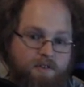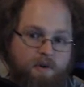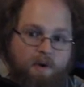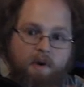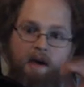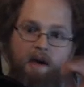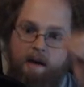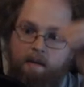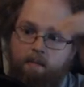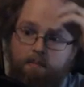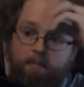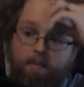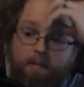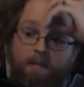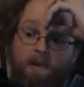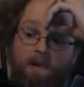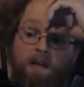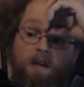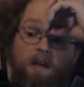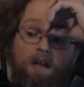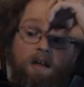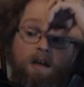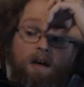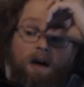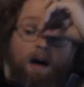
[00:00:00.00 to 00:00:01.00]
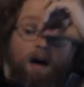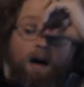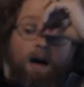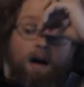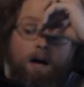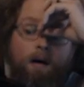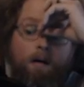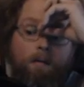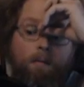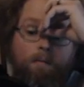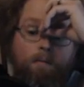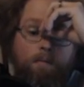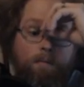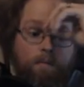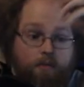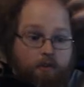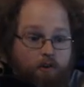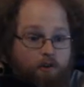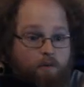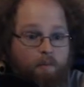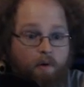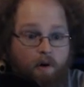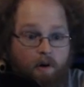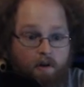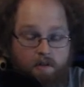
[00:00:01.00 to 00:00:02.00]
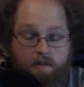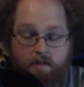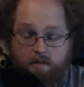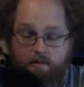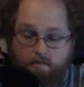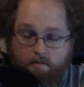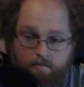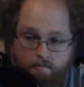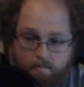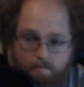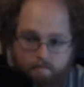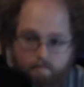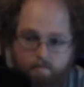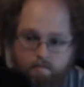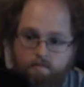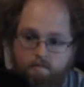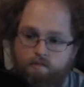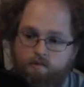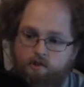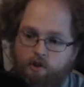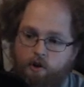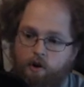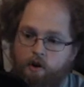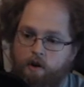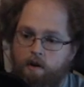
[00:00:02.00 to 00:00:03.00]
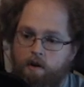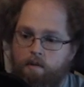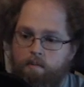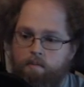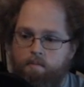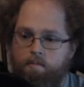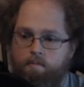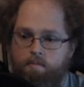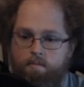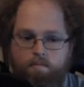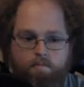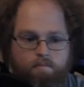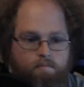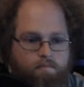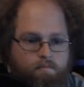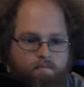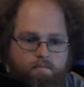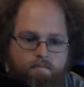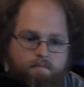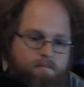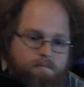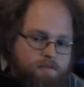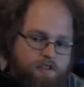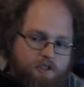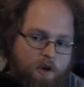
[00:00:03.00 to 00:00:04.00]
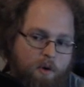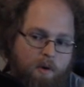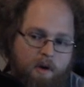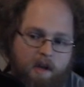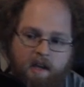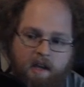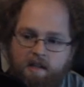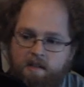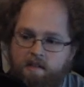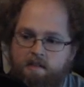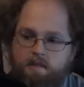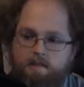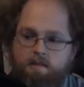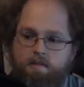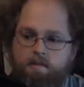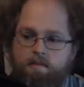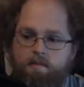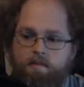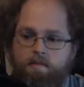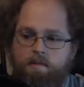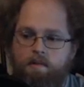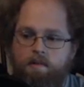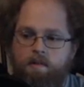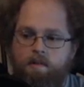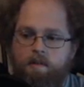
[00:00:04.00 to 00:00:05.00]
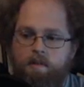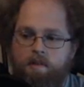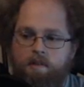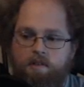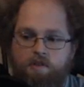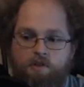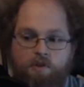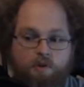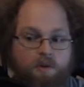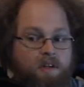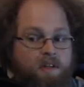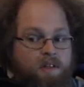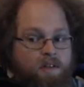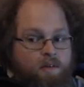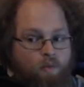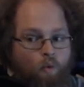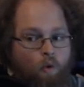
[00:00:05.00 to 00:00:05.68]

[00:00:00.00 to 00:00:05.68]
yeah. 3rd boss. Turk. Stone hands. You can